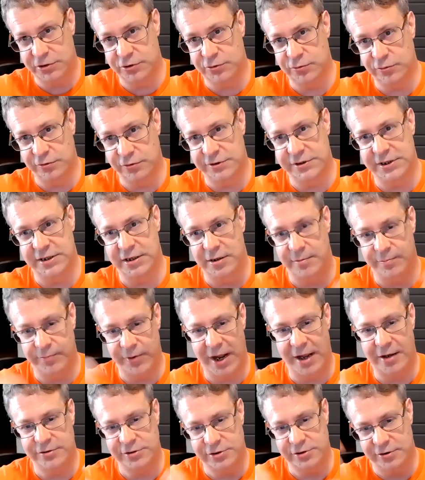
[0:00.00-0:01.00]
tools in their
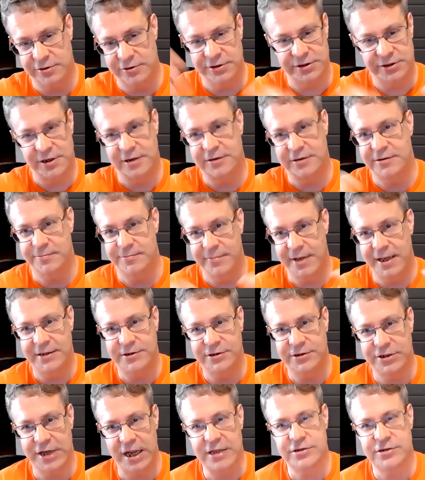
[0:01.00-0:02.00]
browser and start to make
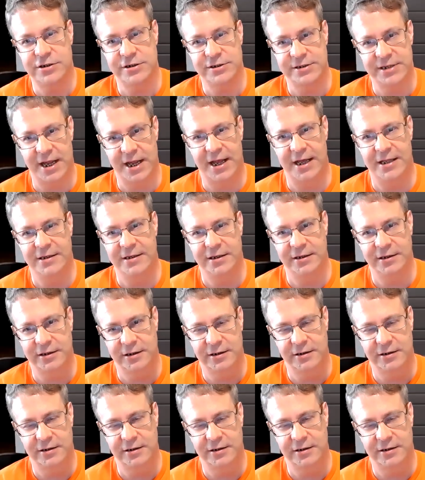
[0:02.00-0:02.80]
changes on the